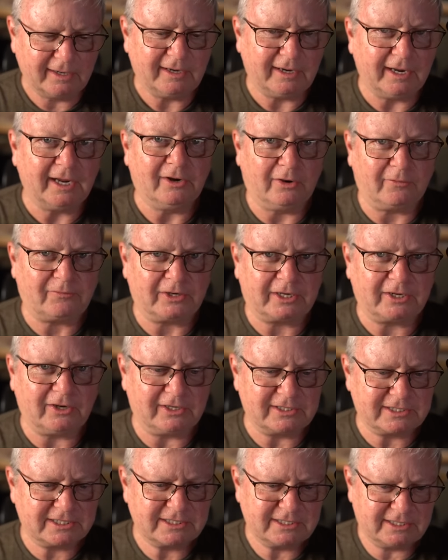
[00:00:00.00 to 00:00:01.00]
in
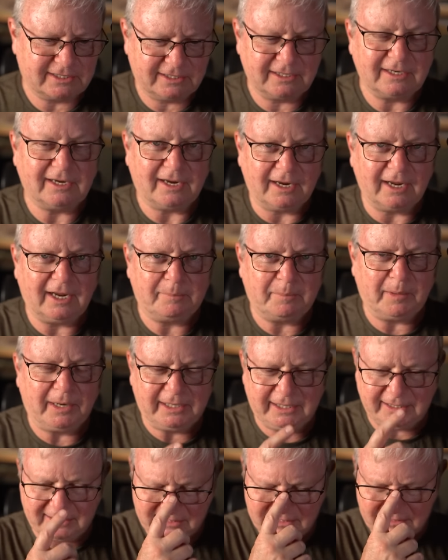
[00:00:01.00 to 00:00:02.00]
Afrikaans at
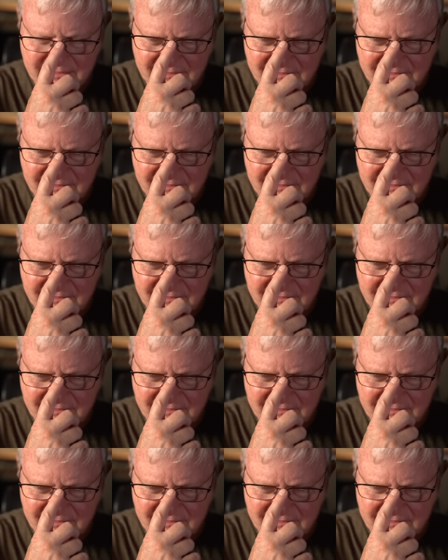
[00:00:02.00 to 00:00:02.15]
Bunnings.